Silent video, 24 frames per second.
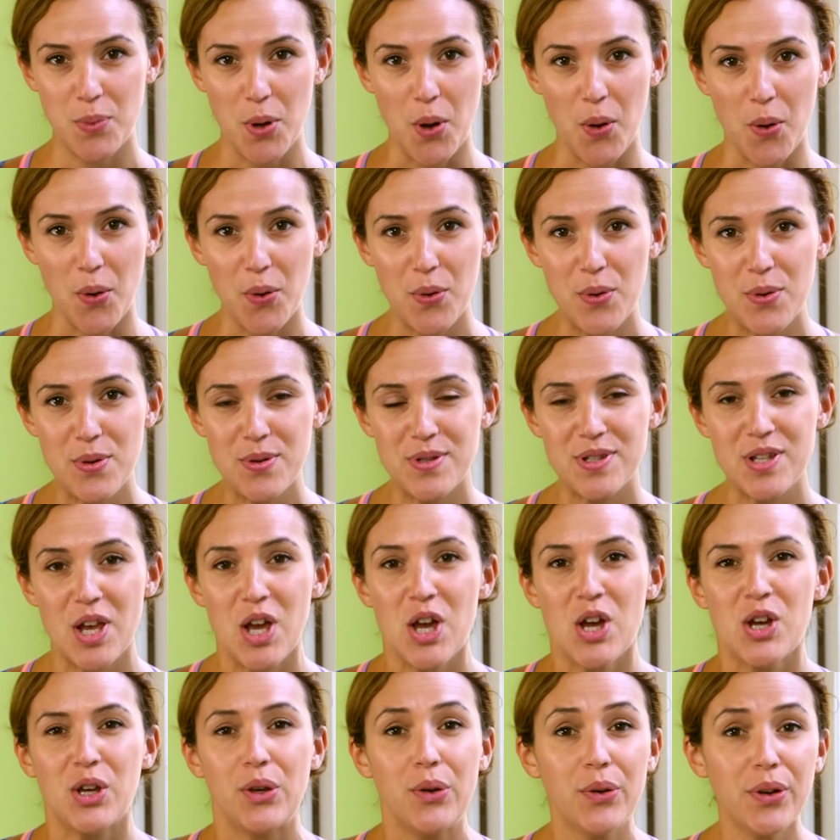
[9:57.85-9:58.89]
pose.
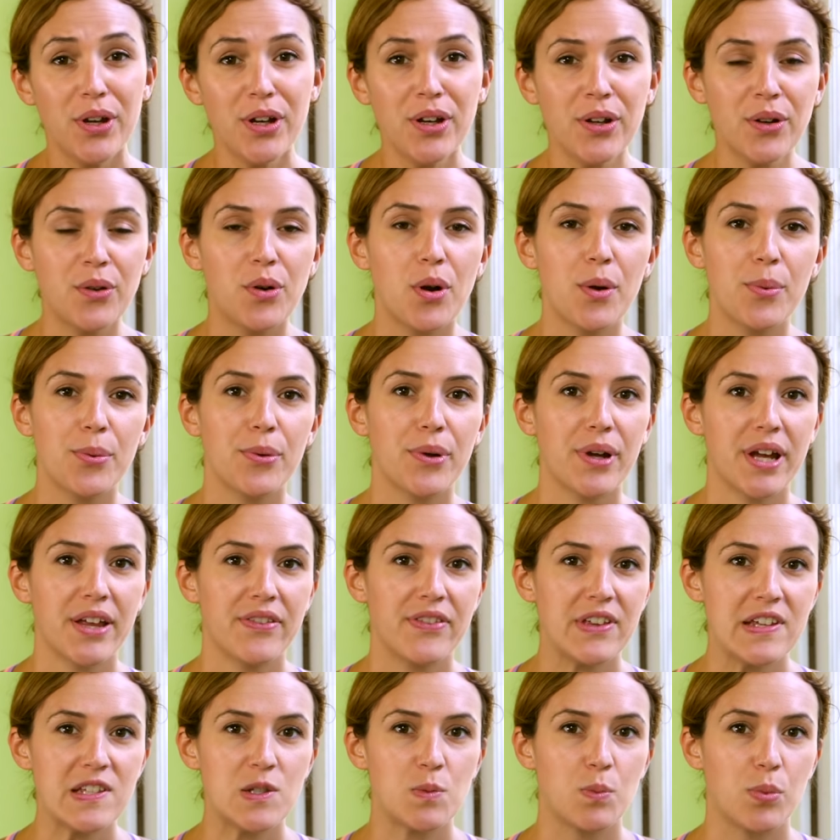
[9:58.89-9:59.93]
You can incorporate
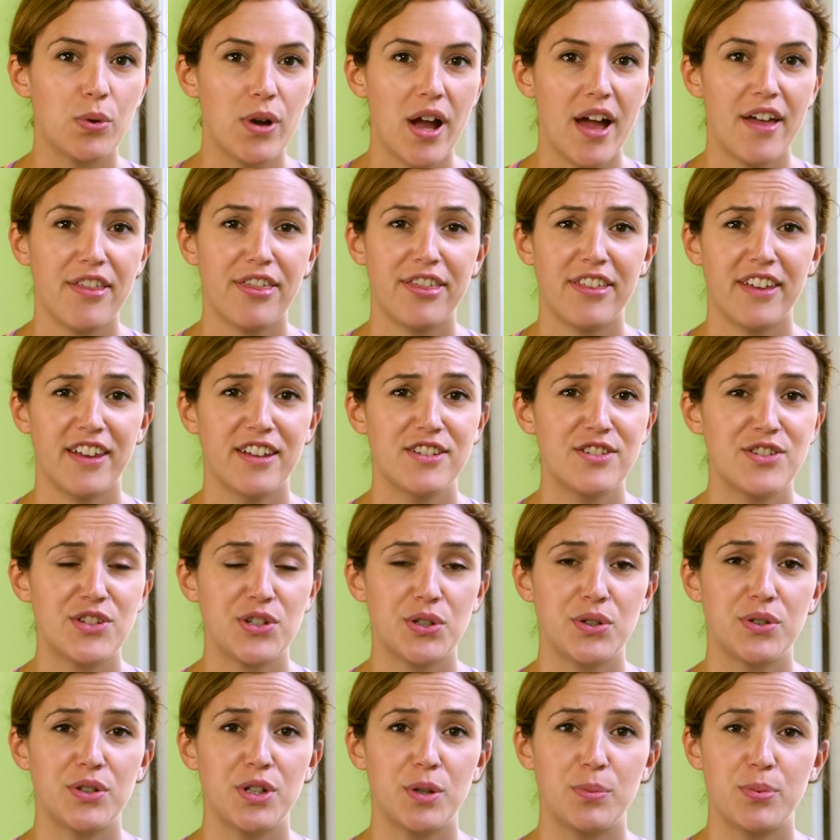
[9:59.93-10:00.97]
this breath
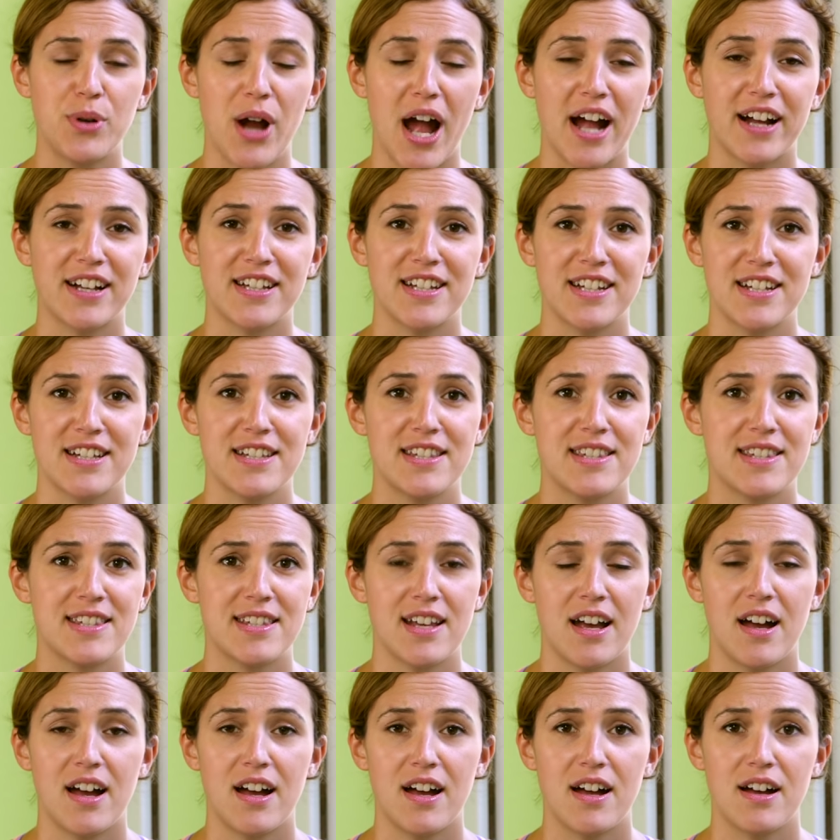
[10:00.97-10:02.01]
into your practice
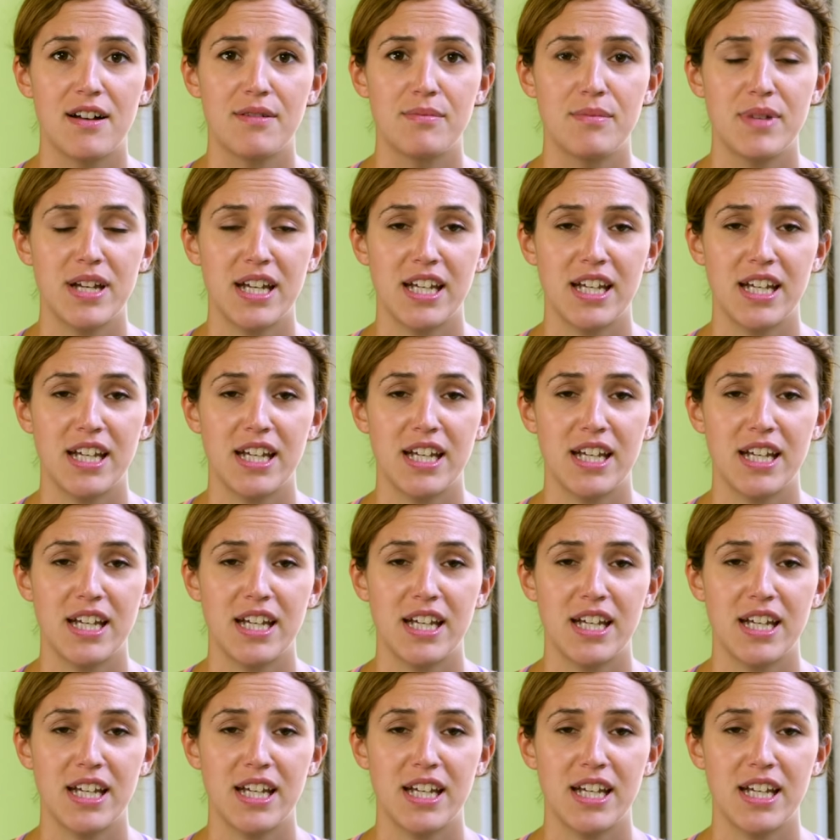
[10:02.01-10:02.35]
um,